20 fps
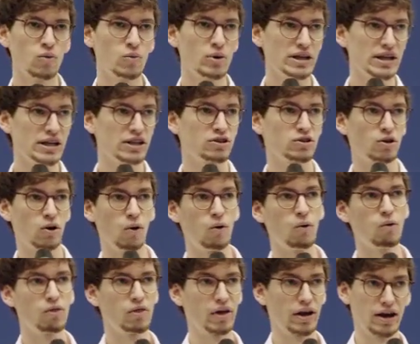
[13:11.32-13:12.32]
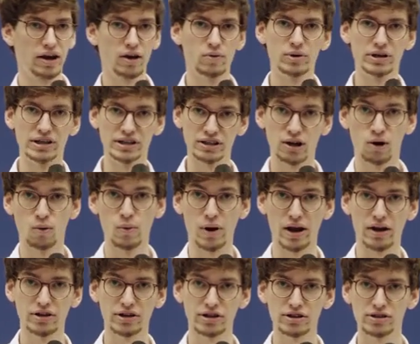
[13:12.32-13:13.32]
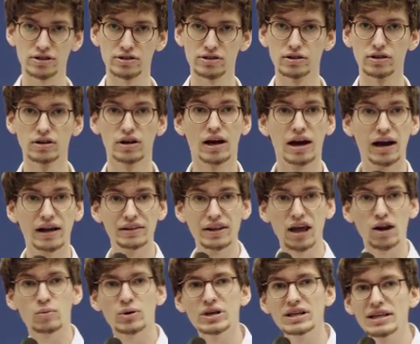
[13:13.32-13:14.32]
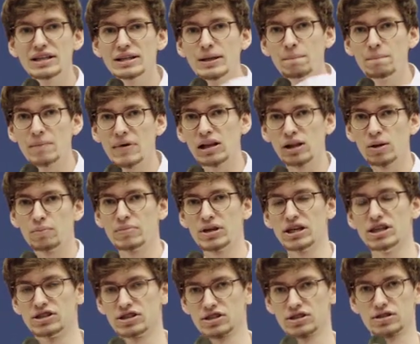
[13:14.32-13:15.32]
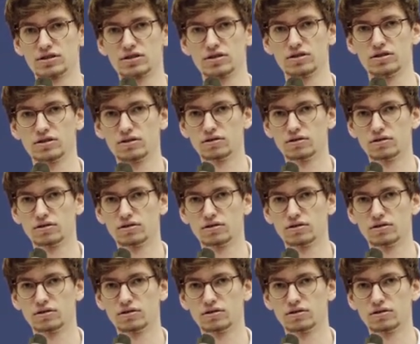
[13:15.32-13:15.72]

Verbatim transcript: We need the whole thing. We need awareness, and then we need the middle piece.